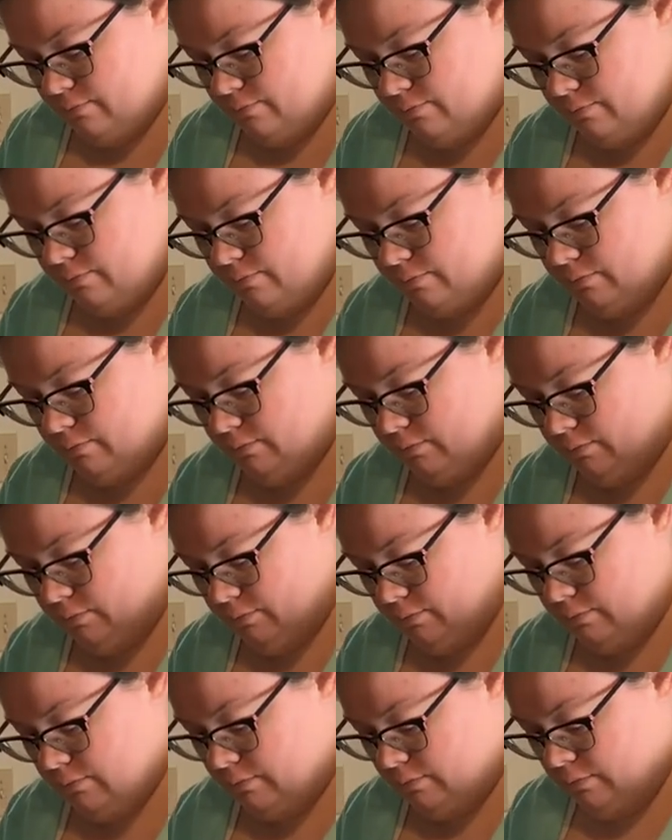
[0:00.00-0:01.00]

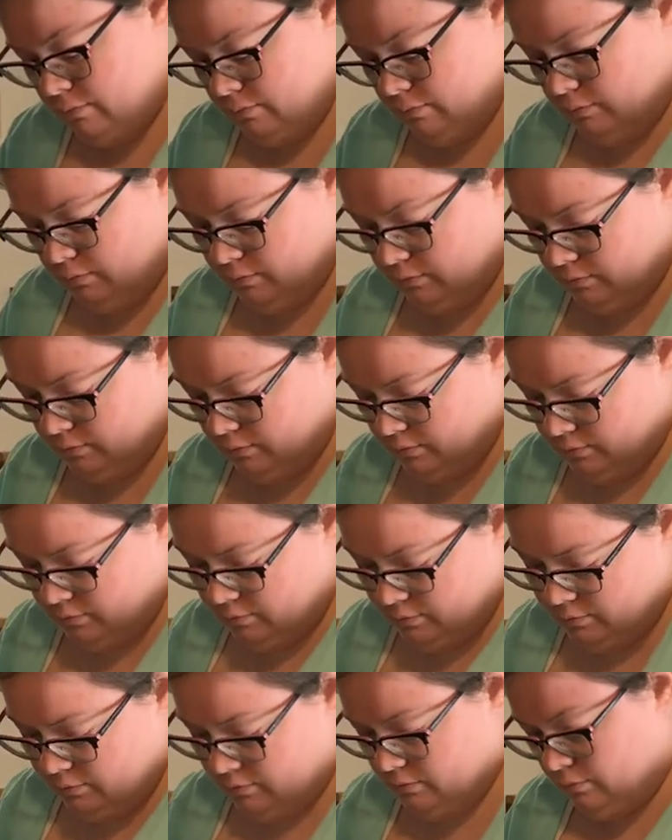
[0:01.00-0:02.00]

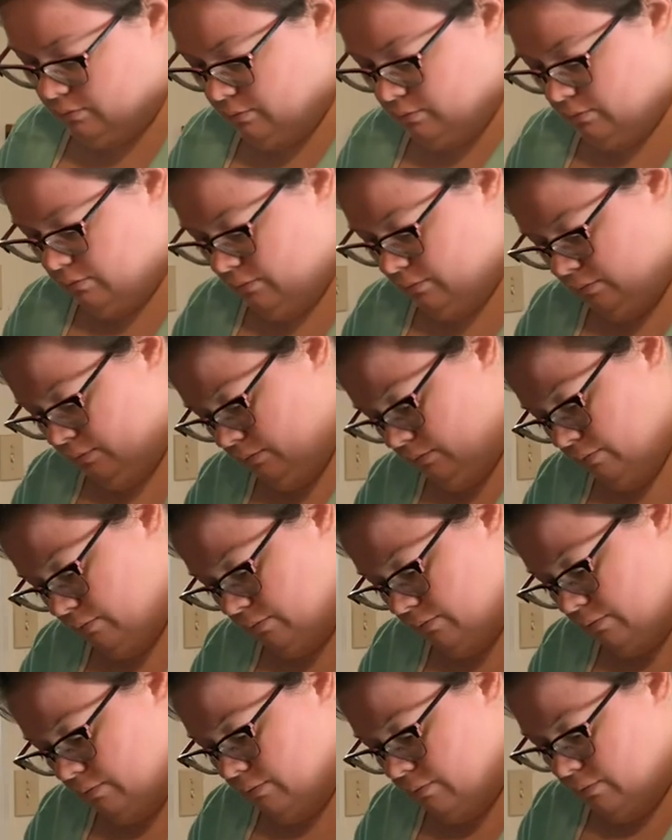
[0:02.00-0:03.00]

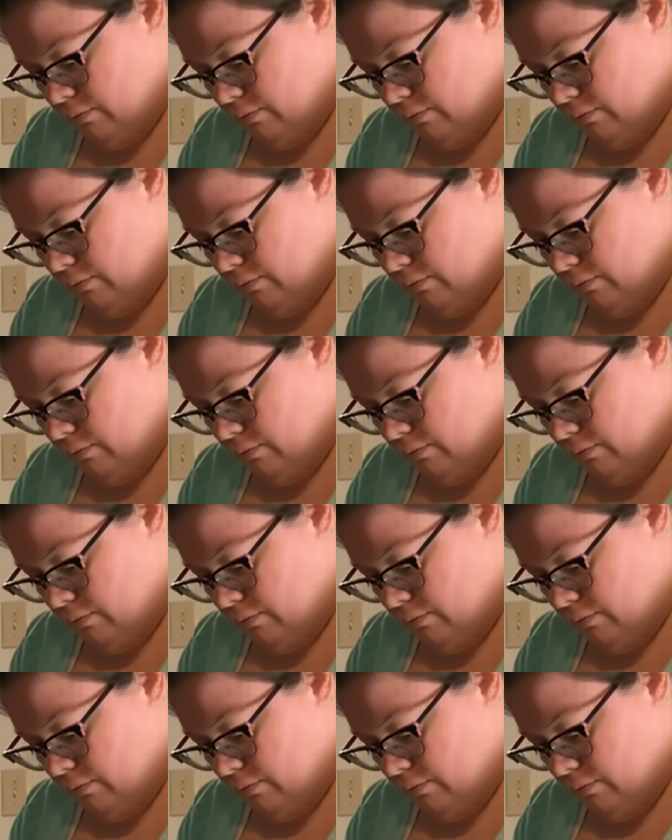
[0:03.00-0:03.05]
Nobody speaks.